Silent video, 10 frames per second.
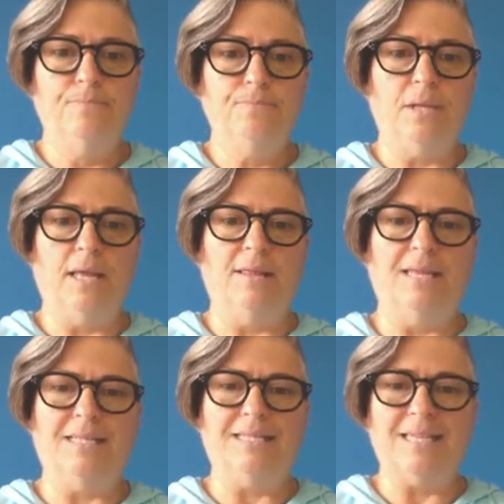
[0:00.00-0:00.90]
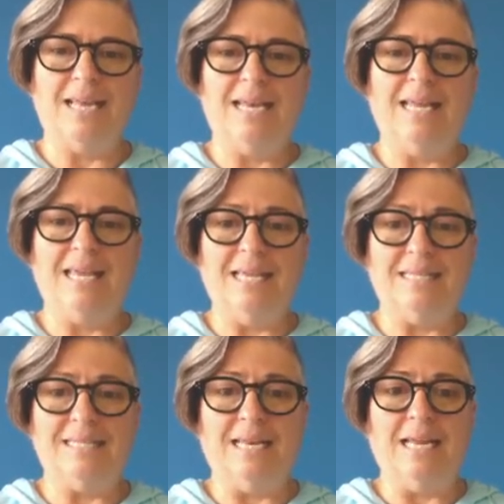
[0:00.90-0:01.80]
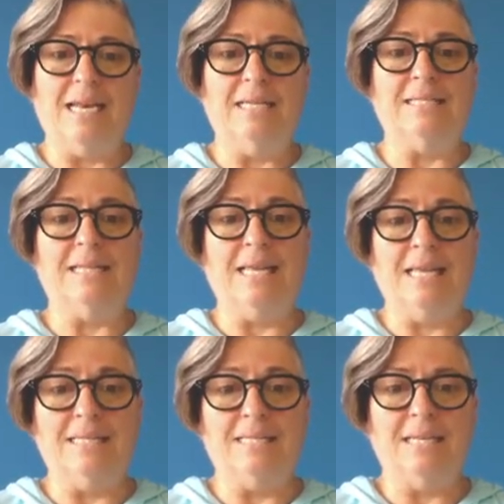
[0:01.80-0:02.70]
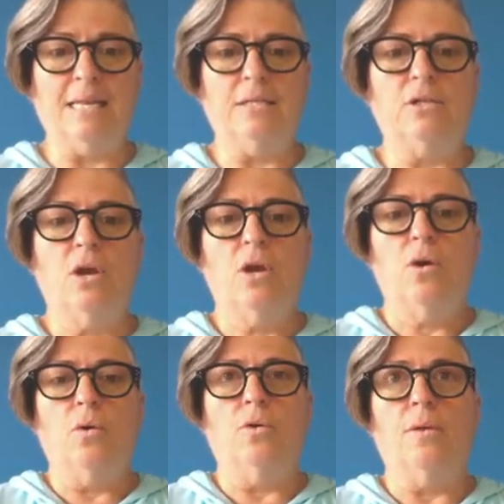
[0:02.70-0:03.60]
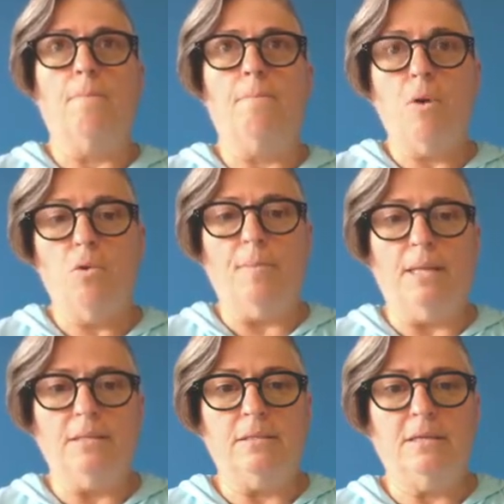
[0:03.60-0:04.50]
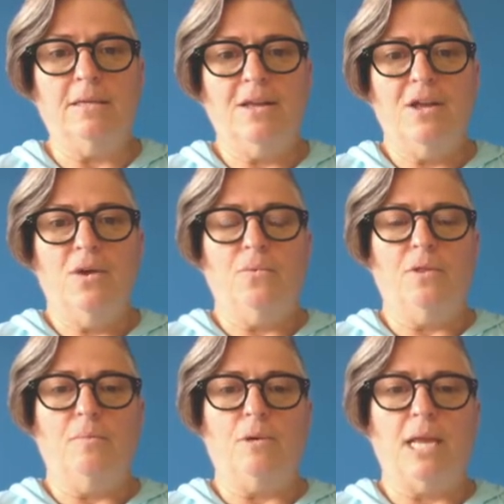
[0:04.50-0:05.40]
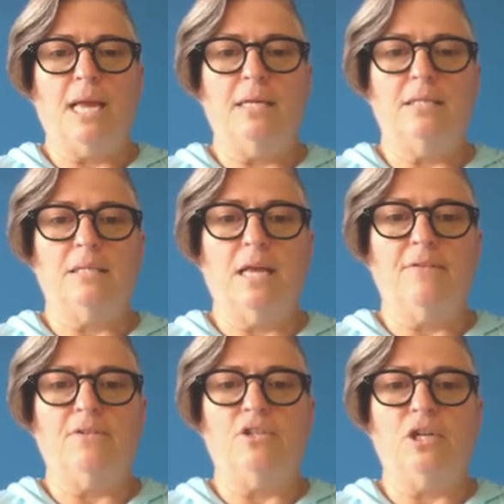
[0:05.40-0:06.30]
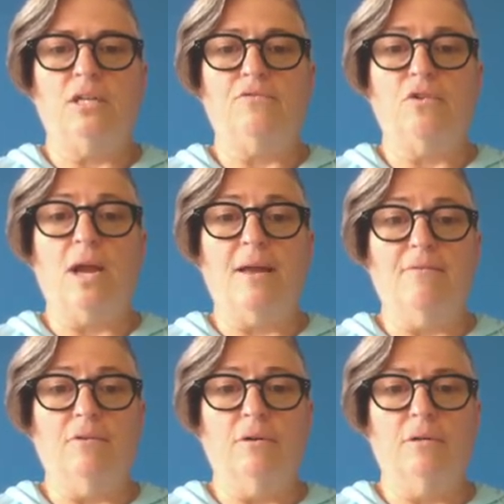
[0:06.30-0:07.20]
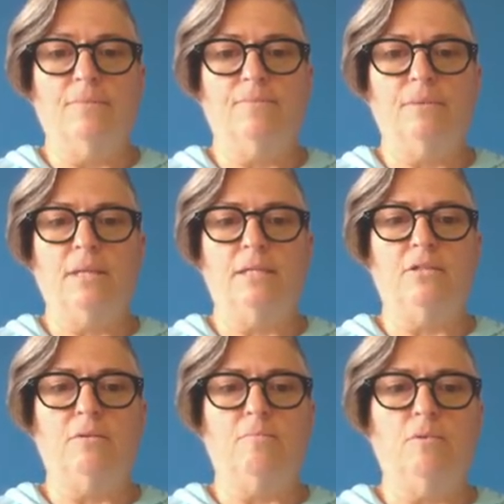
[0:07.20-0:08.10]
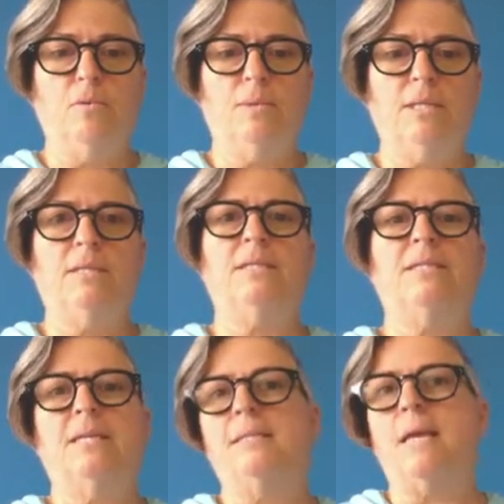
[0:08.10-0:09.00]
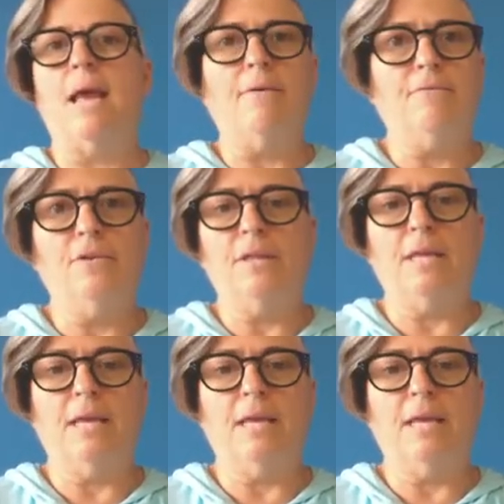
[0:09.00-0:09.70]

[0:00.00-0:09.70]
The inciting incident is the incident or the moment when the protagonist's life is changed forever. It's the moment that sets everything